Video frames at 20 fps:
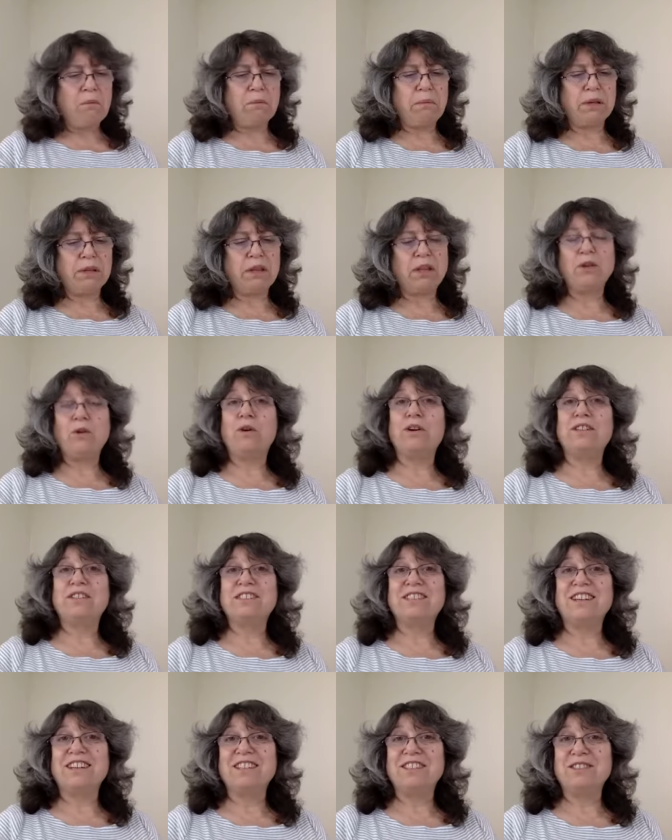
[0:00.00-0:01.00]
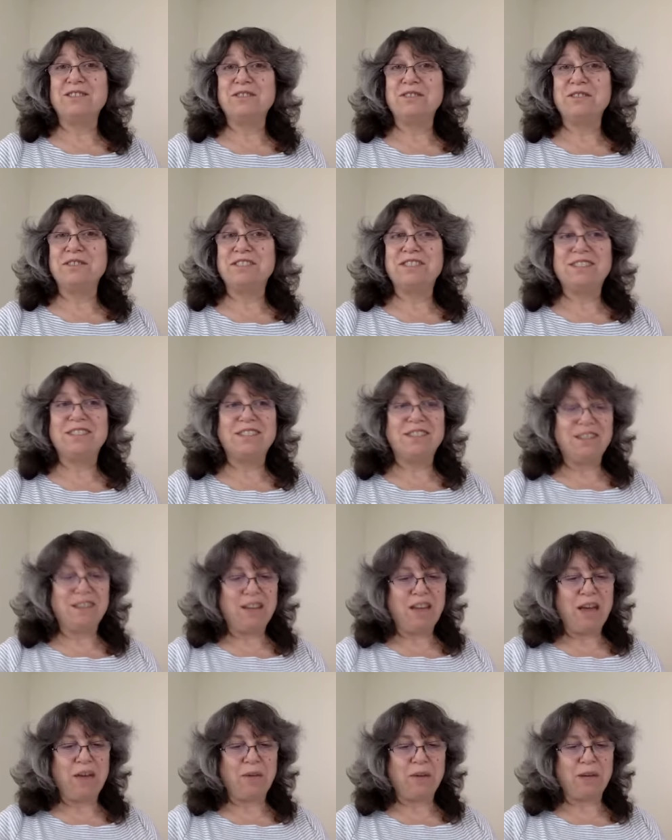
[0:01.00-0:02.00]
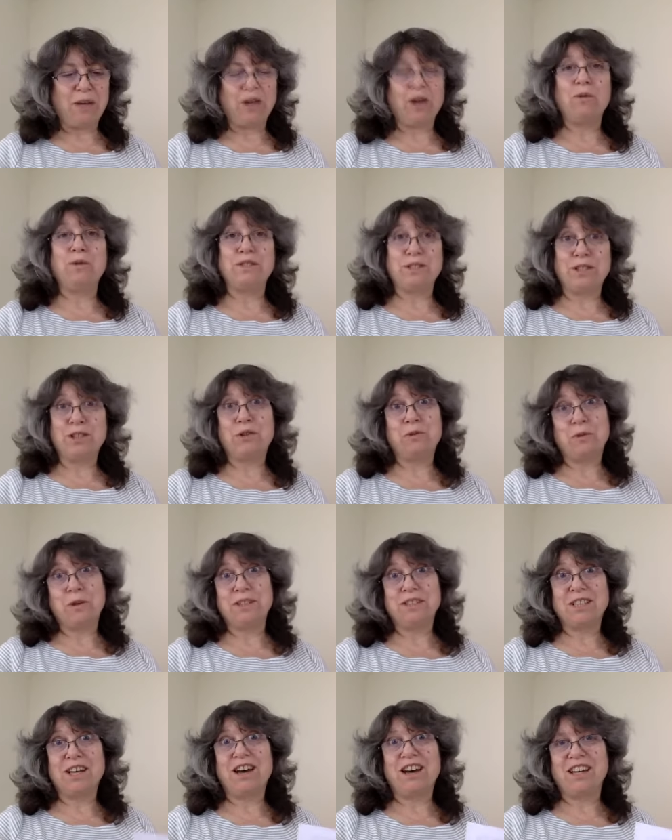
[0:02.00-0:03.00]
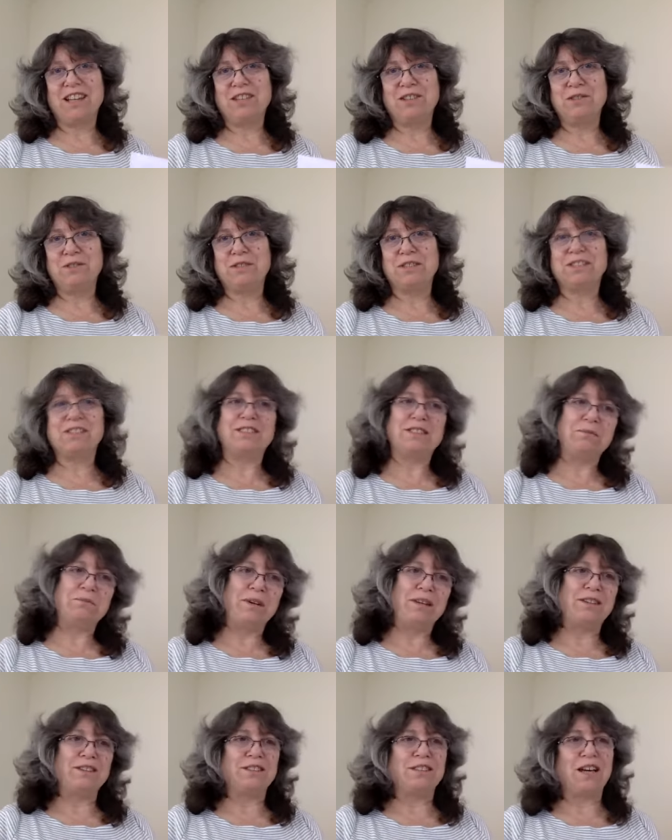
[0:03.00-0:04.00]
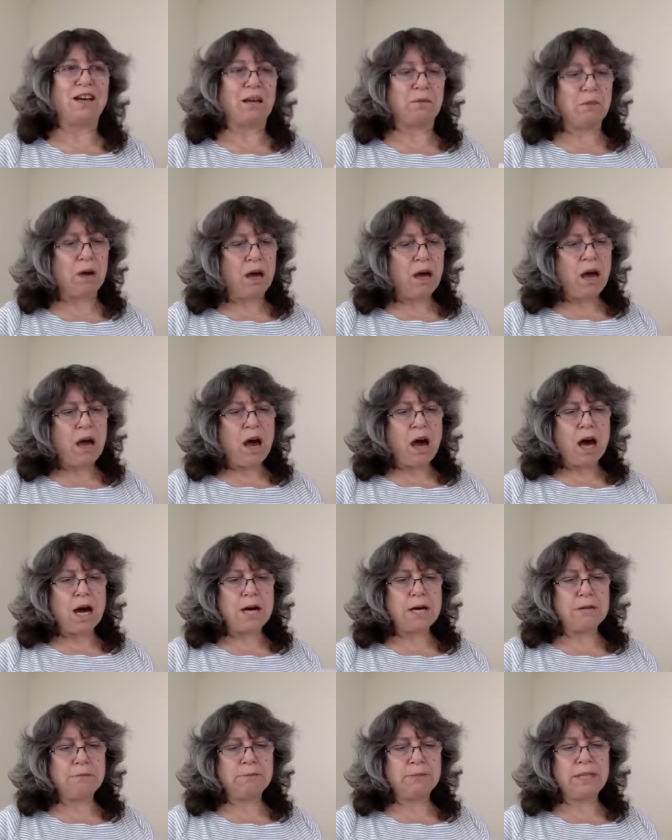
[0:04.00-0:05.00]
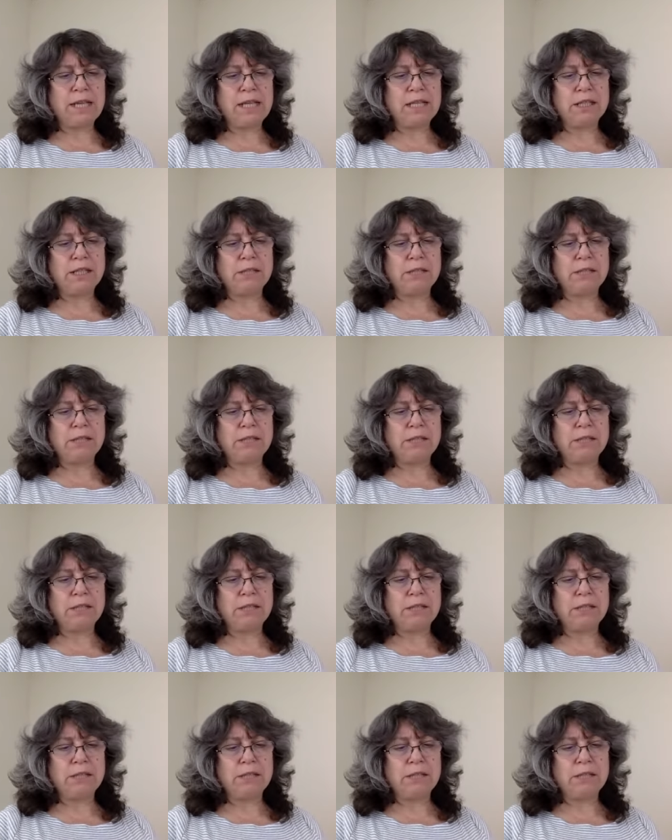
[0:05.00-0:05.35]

But the oils I use, and we could go into the ones I use at some other time, um, tend